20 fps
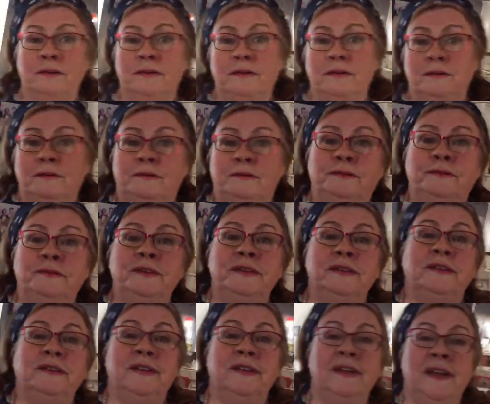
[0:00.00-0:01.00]
Oh,
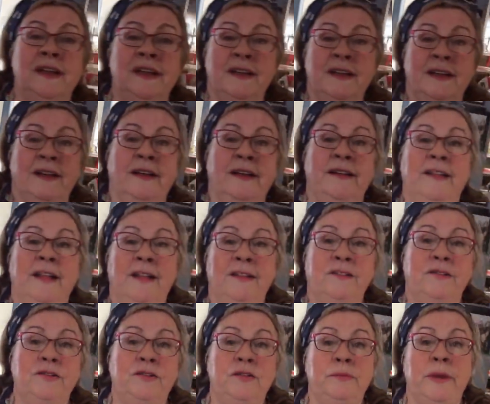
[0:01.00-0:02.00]

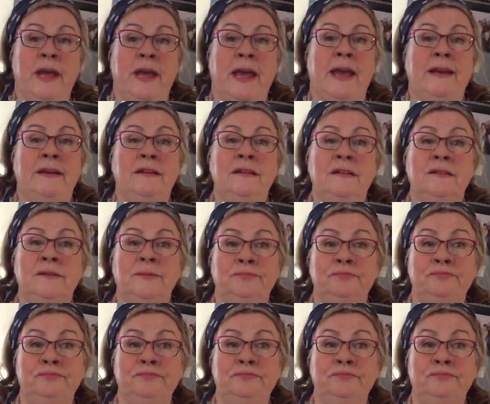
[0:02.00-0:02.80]
that's too bad.